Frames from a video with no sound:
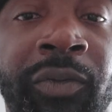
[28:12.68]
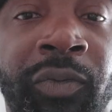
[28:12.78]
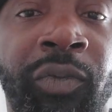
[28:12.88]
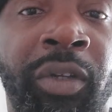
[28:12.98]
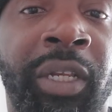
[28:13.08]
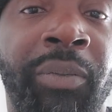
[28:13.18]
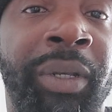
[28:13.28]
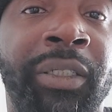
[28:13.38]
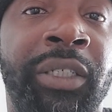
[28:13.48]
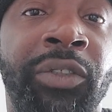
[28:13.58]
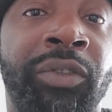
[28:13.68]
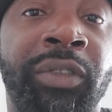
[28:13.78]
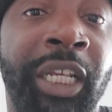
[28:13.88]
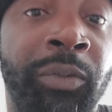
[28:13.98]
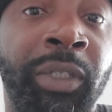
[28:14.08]
for their best
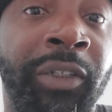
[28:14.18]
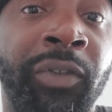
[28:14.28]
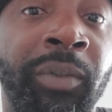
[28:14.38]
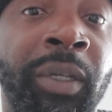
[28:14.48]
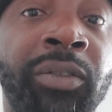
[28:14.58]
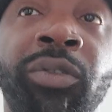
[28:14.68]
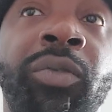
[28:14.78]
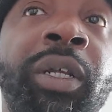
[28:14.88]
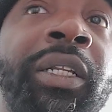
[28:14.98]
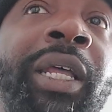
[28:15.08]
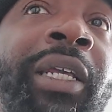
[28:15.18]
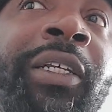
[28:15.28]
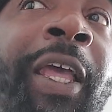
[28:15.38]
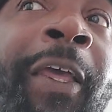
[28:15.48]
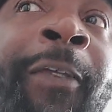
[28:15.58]
interest. That's what these females do. They like
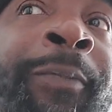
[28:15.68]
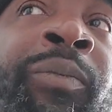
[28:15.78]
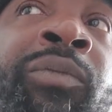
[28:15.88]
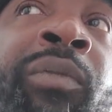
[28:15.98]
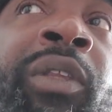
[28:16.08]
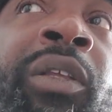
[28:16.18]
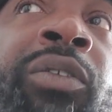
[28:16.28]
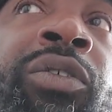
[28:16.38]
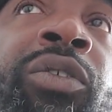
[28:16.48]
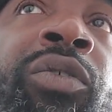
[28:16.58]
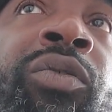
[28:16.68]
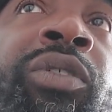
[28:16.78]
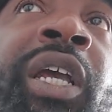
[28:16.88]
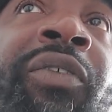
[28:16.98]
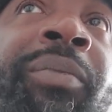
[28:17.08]

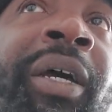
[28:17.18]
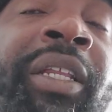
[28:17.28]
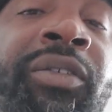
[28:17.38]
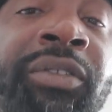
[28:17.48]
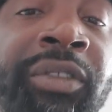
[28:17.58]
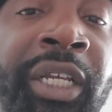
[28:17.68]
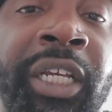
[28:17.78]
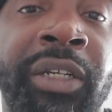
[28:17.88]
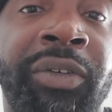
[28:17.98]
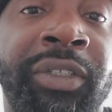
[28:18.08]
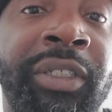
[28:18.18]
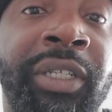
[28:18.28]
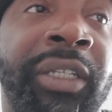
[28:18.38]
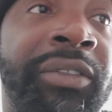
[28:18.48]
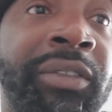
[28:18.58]
use everybody else's ignorance
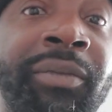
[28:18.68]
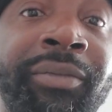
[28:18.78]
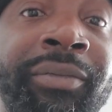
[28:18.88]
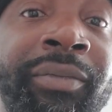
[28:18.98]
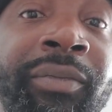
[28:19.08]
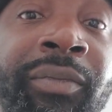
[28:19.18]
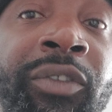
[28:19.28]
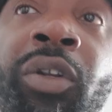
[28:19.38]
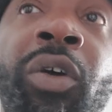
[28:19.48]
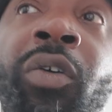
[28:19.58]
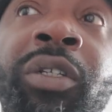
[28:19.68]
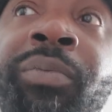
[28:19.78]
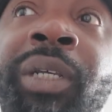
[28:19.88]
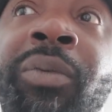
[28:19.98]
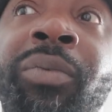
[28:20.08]
against them. So the only
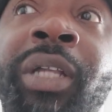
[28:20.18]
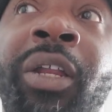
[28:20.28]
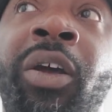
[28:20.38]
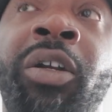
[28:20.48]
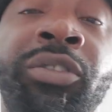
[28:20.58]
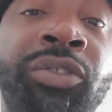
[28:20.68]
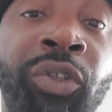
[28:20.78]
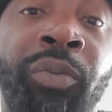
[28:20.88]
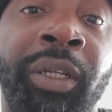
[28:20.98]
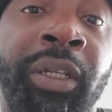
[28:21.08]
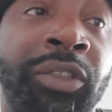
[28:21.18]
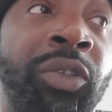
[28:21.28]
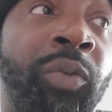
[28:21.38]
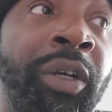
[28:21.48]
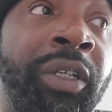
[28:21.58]
people that are stupid is
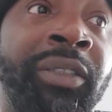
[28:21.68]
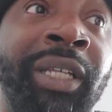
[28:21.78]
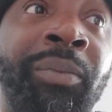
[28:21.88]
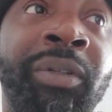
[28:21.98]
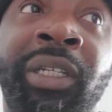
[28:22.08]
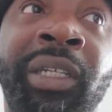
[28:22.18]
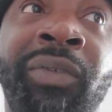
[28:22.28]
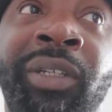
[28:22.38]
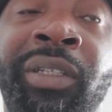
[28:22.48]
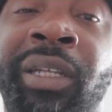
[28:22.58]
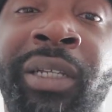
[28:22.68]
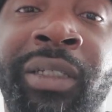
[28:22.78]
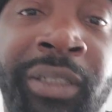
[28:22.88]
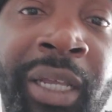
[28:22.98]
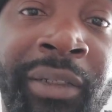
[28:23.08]
the ones that believe anything
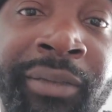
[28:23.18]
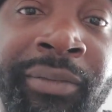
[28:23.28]
they say,